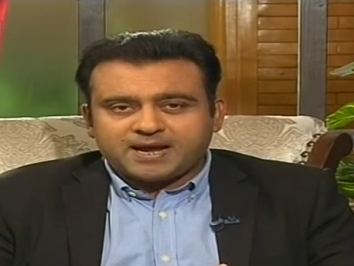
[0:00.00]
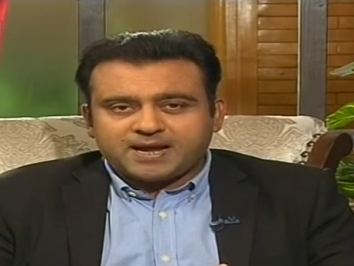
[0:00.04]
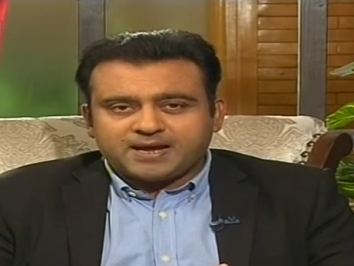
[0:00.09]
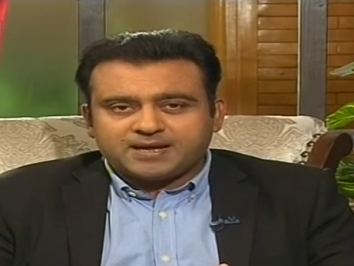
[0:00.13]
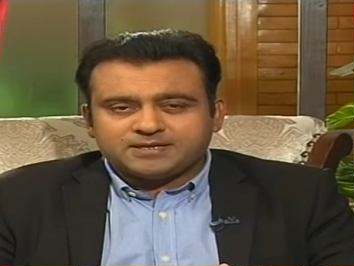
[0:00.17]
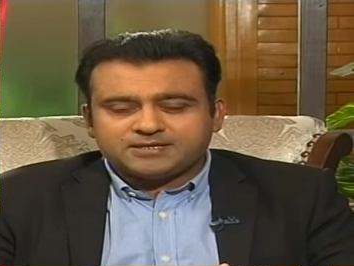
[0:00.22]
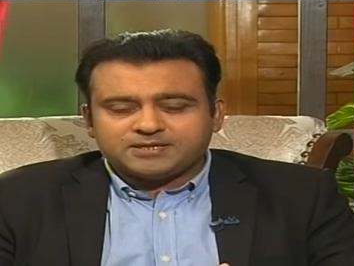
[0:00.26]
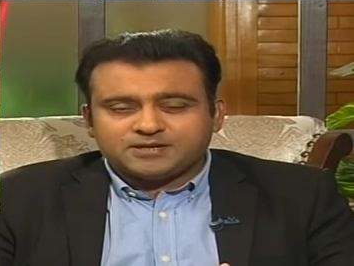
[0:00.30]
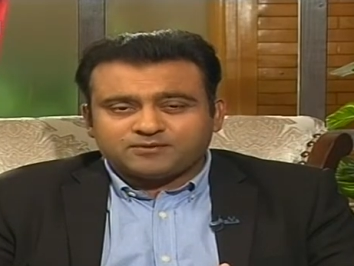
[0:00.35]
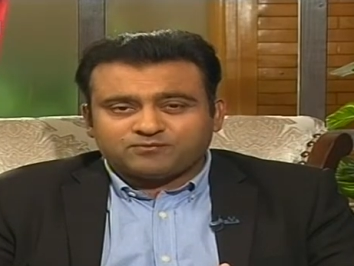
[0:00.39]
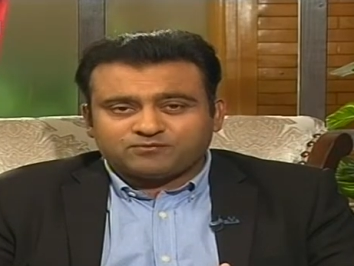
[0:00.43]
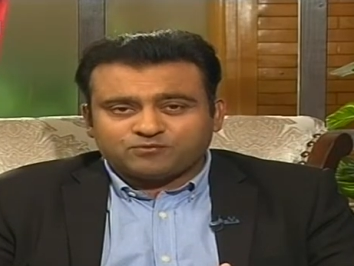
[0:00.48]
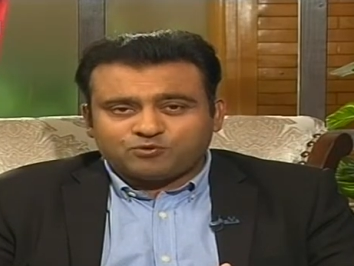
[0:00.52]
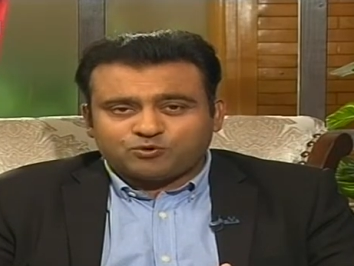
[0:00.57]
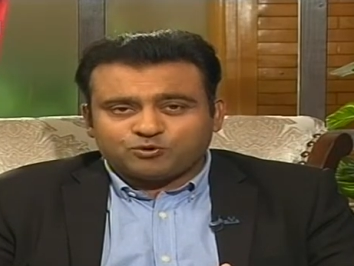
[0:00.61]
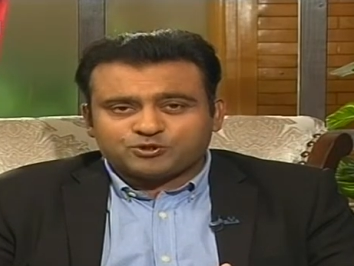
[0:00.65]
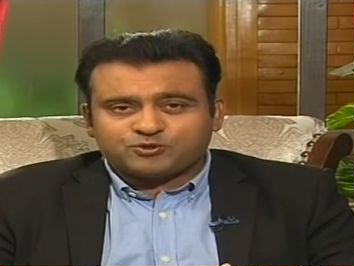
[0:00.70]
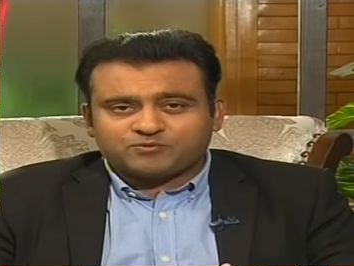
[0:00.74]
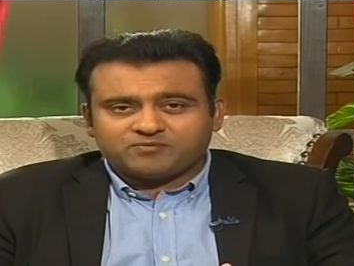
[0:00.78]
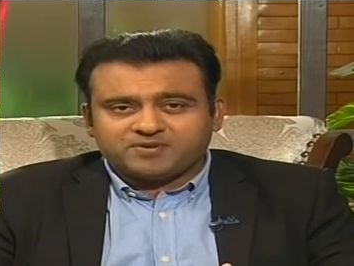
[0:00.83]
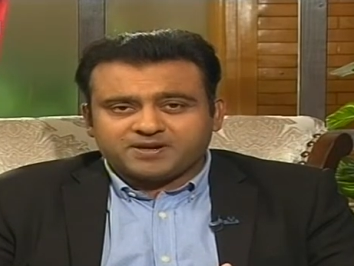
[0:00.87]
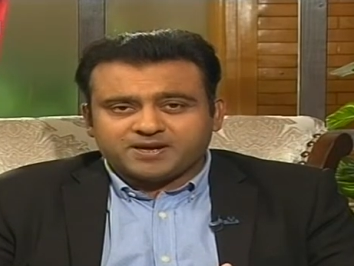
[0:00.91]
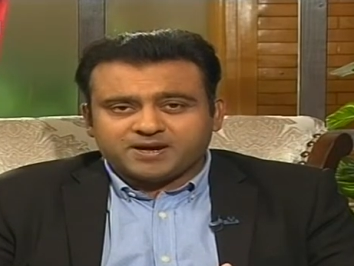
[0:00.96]
and of
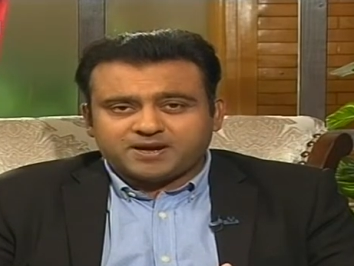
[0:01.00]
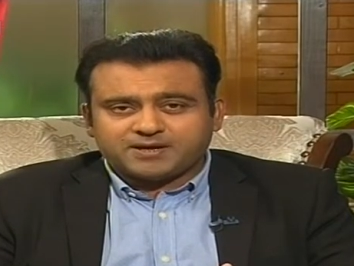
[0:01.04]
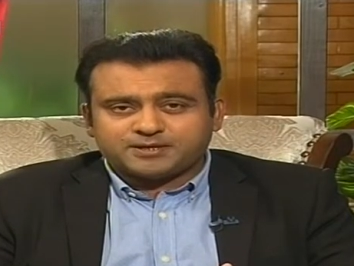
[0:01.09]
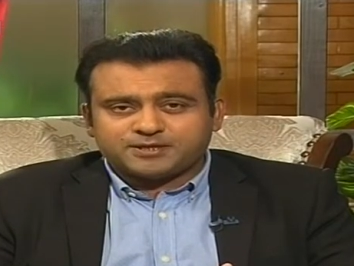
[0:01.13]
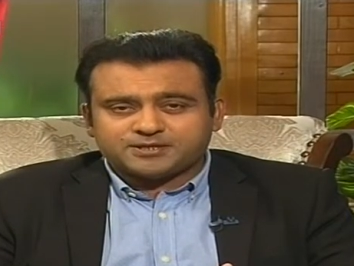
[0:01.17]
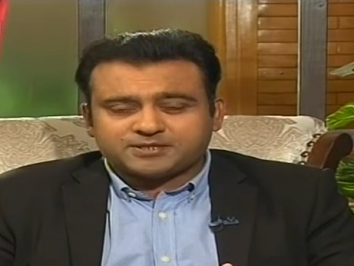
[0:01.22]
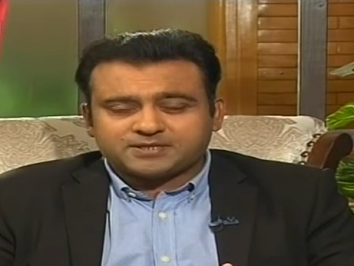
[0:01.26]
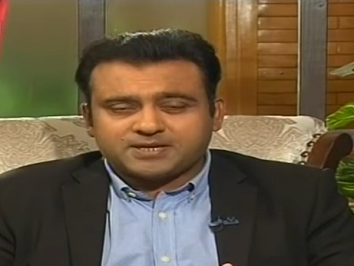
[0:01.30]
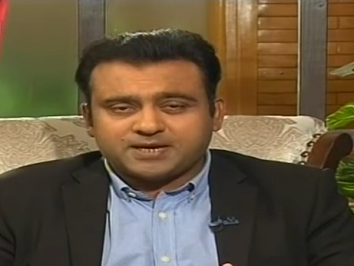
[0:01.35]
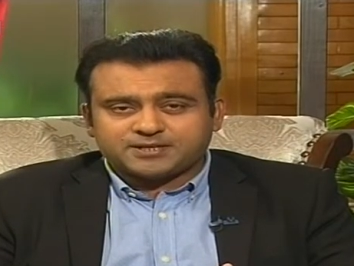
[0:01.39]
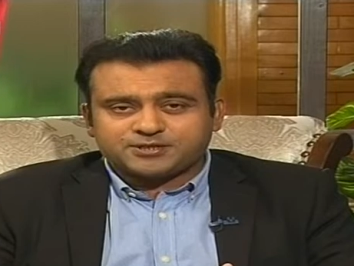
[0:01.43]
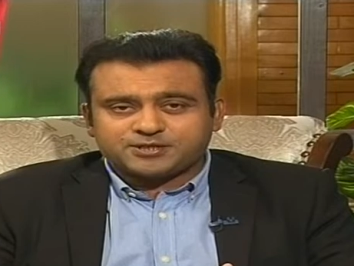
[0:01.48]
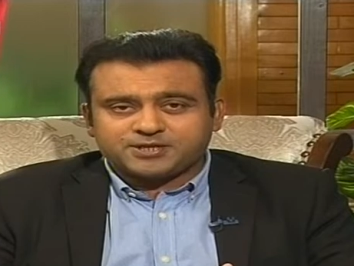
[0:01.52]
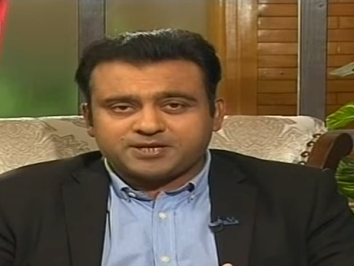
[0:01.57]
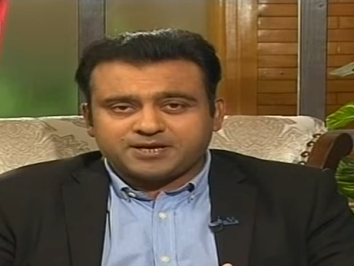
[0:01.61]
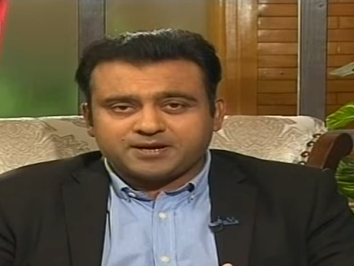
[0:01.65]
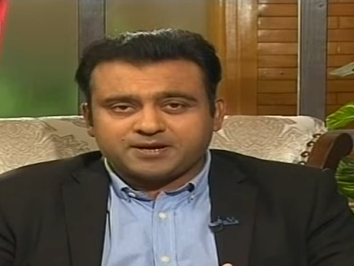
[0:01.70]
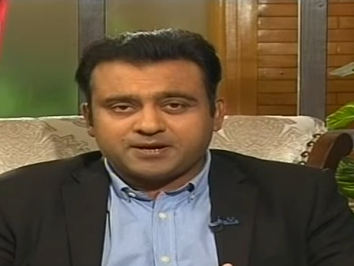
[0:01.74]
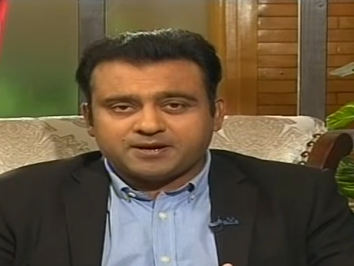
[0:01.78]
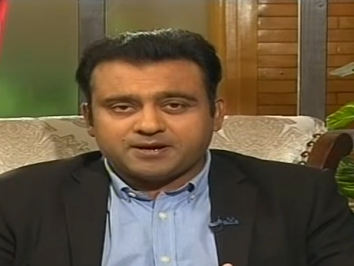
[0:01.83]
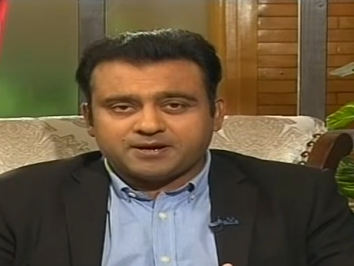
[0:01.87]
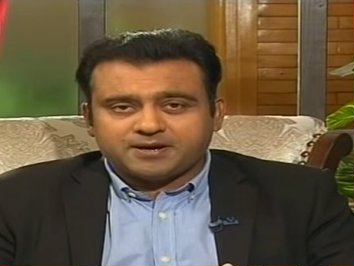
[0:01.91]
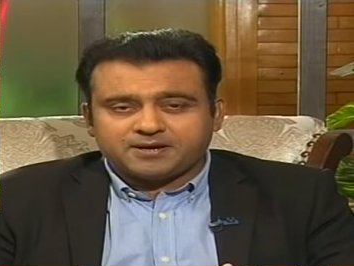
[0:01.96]
course we are
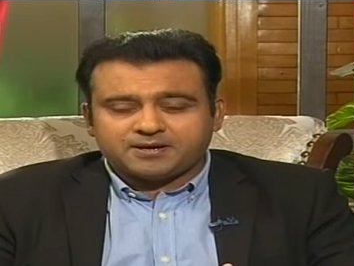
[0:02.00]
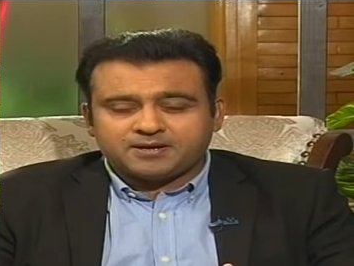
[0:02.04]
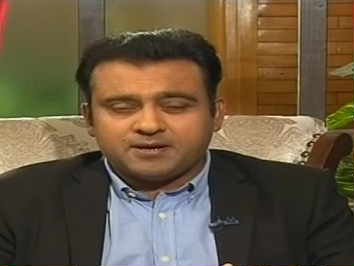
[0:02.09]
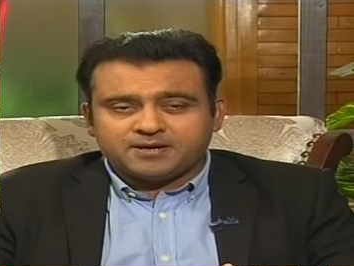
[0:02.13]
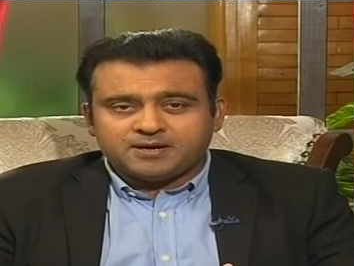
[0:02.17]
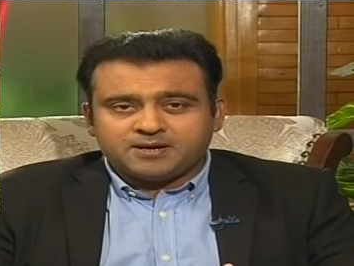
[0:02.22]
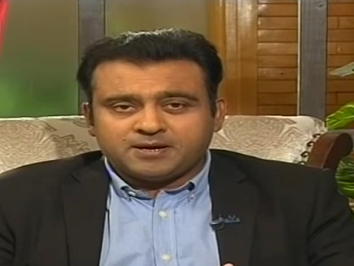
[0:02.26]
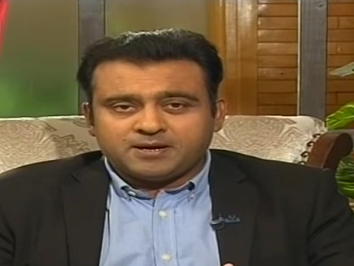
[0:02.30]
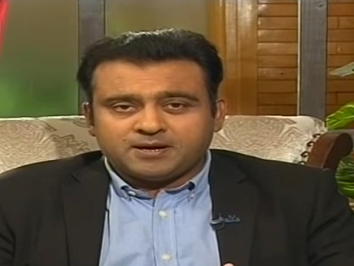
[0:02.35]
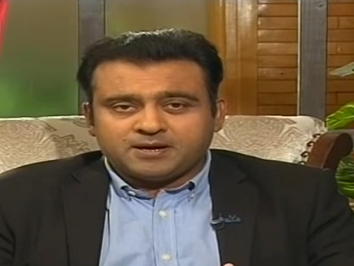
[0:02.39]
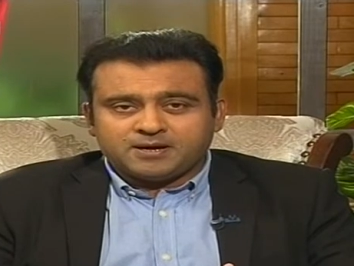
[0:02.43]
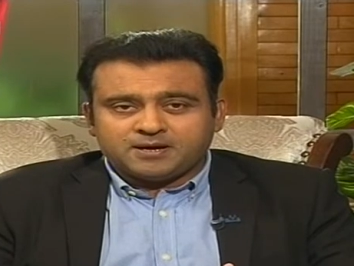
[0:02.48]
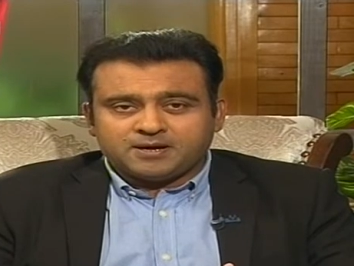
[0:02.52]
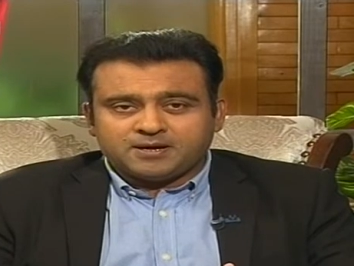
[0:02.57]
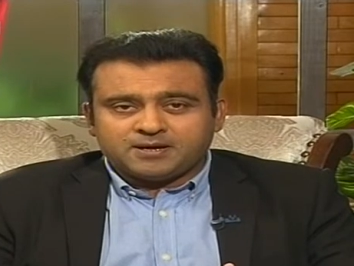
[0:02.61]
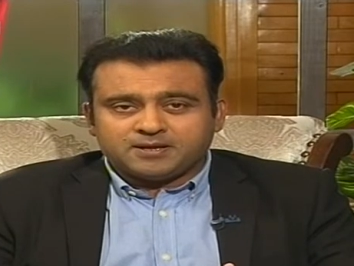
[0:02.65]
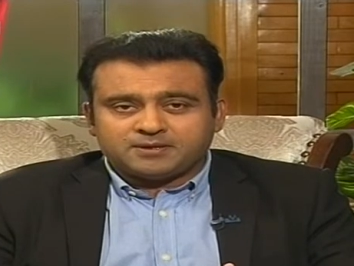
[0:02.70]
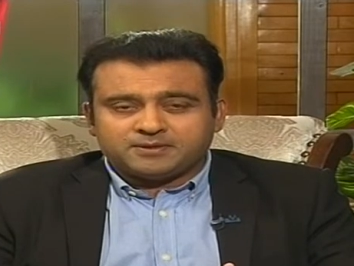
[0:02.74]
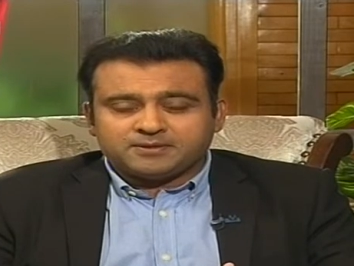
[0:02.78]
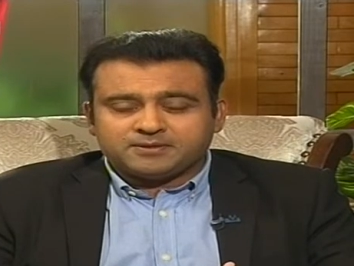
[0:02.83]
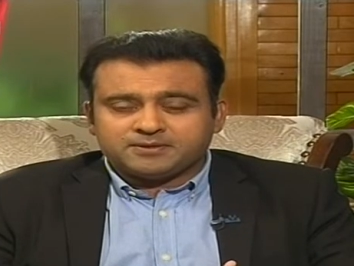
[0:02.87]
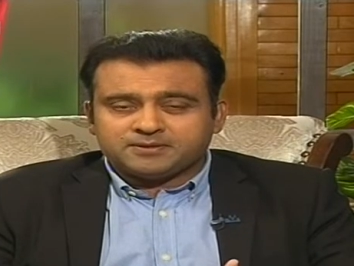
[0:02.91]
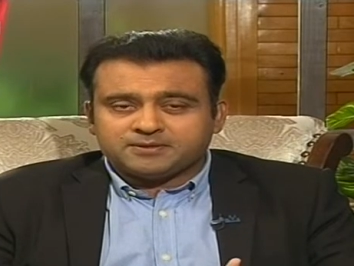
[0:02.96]
discussing
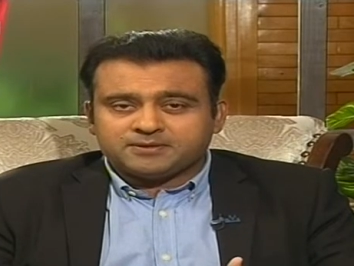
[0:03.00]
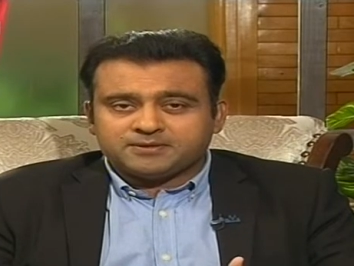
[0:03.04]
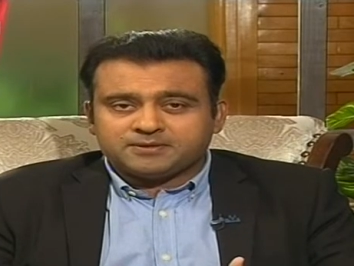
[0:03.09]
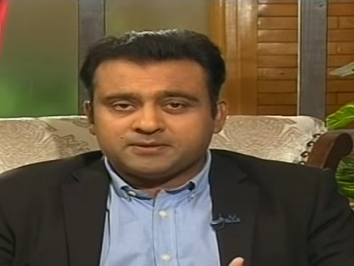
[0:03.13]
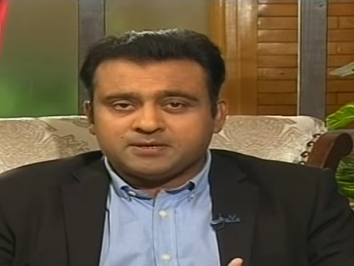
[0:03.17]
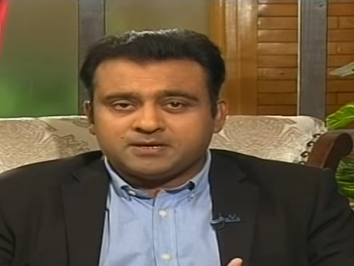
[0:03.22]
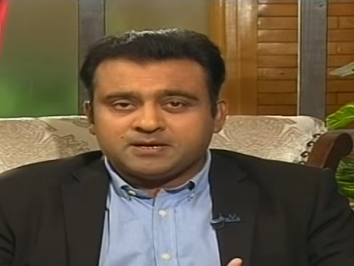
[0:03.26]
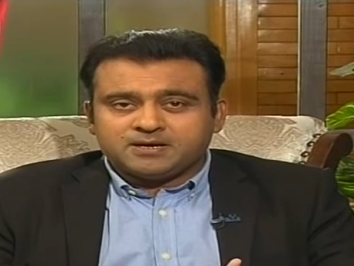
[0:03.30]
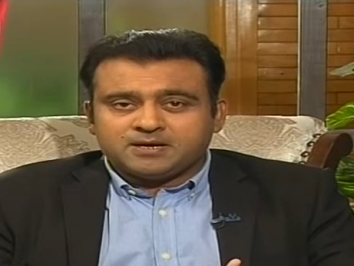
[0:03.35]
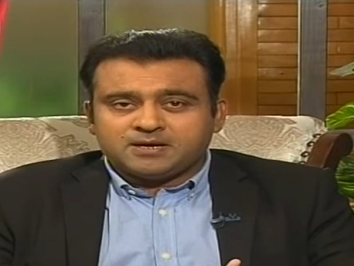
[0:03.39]
the